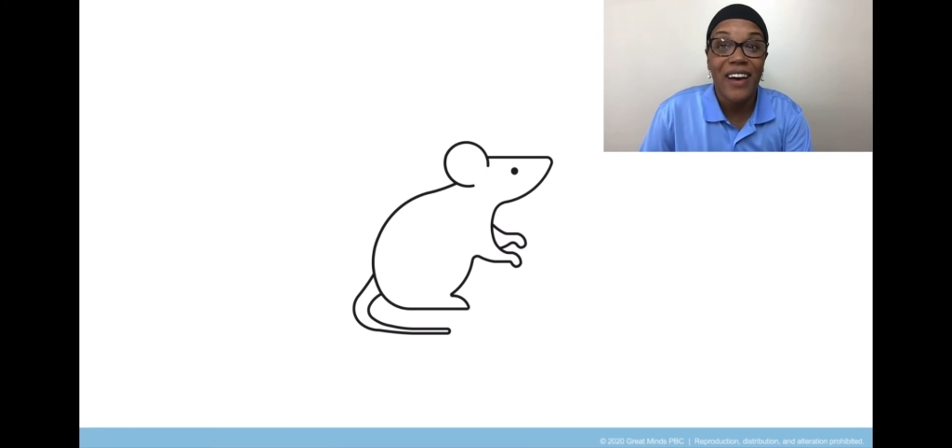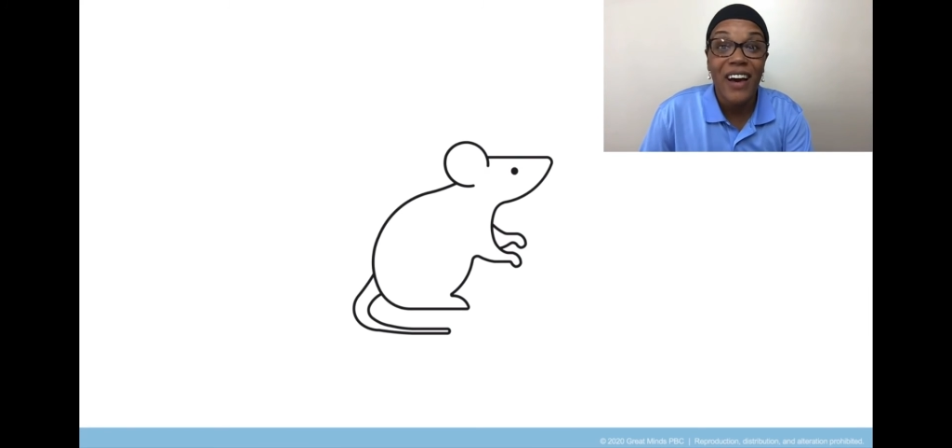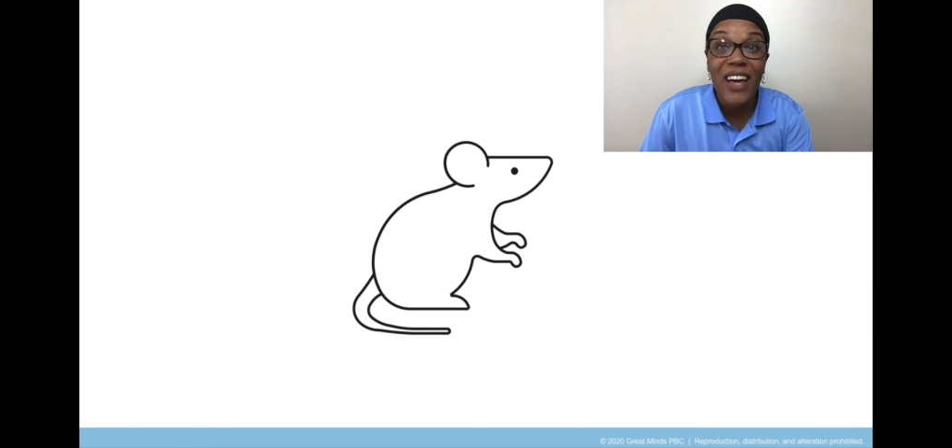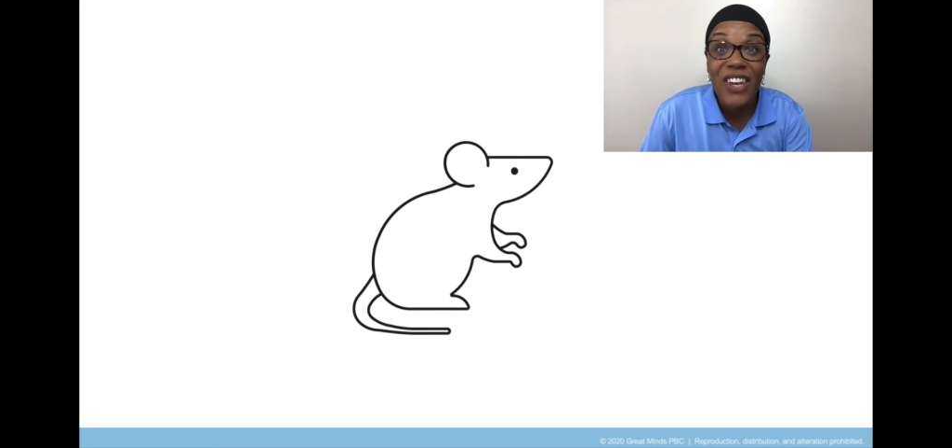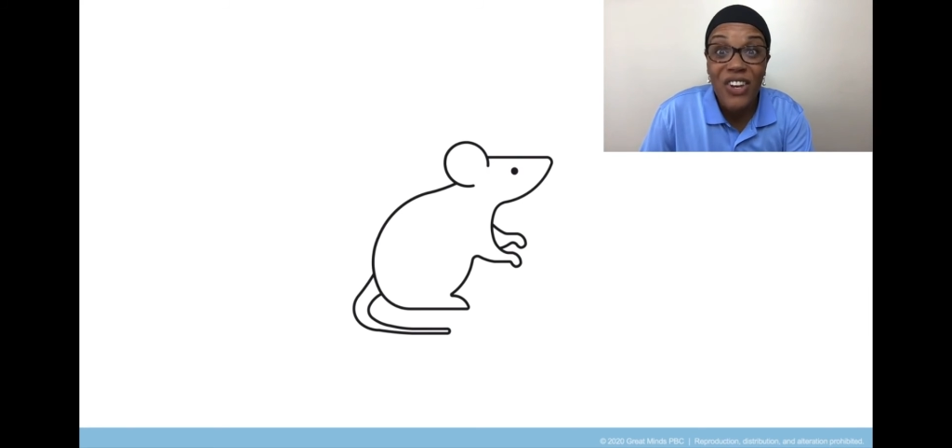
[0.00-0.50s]

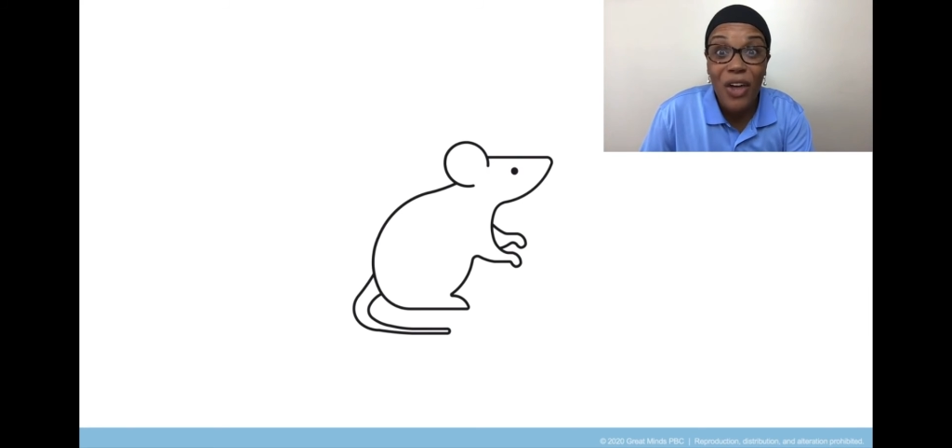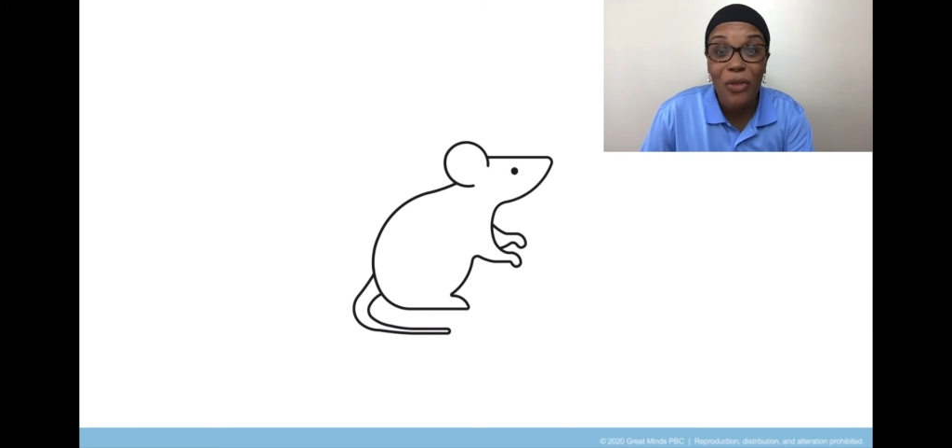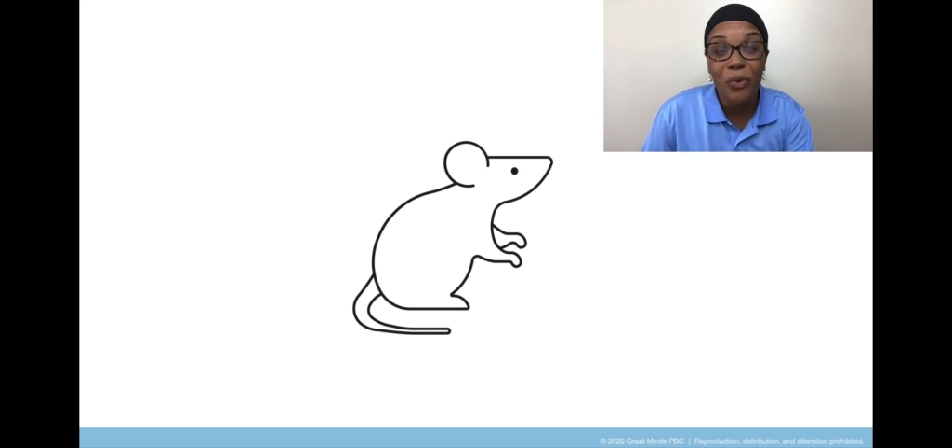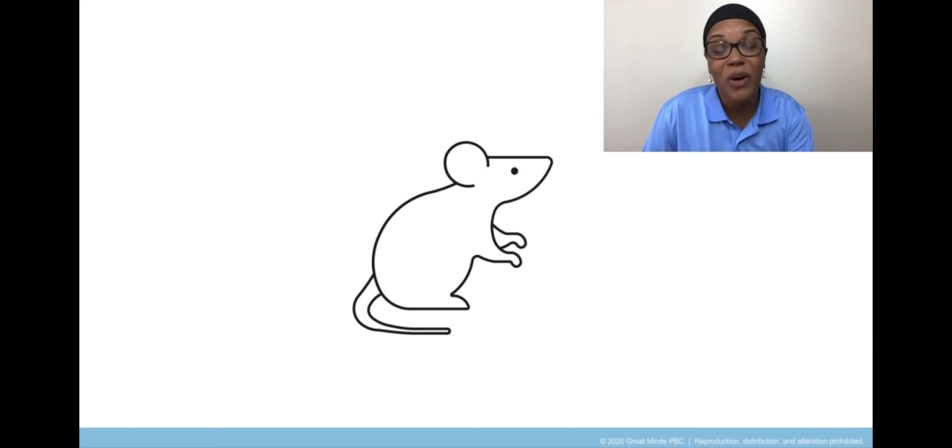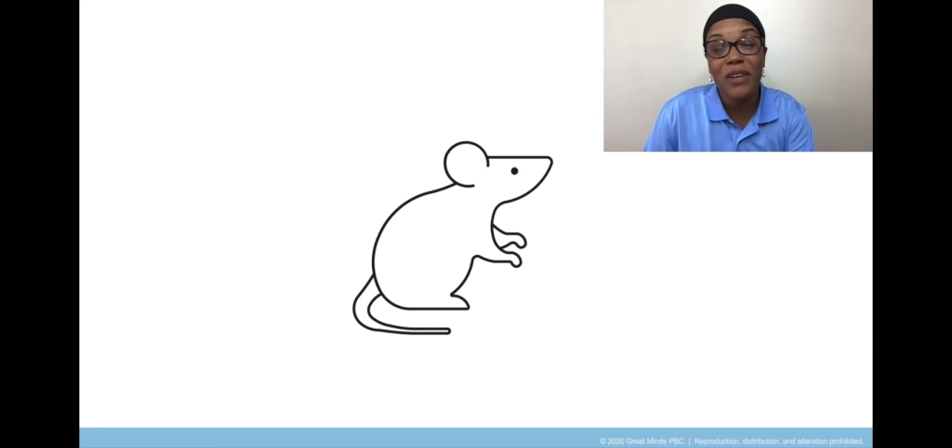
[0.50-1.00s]

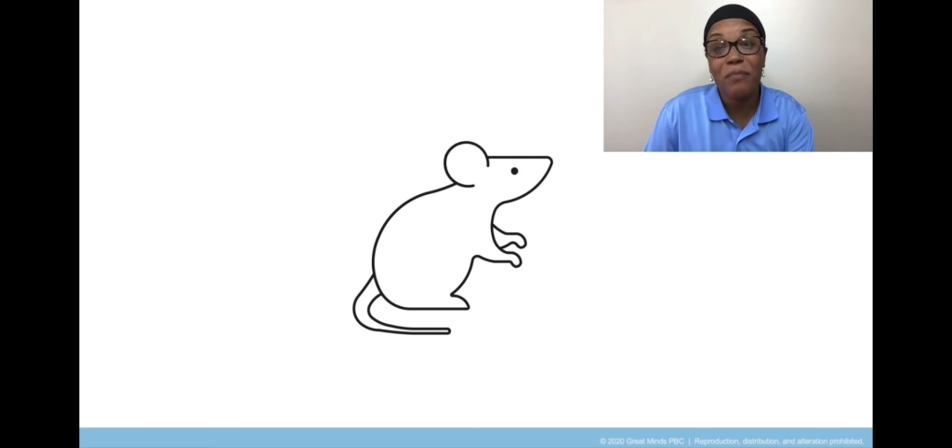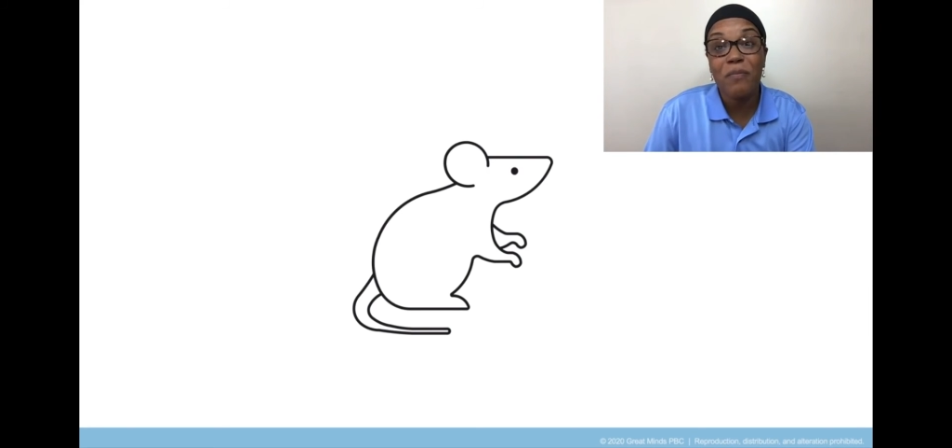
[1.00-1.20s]
another one.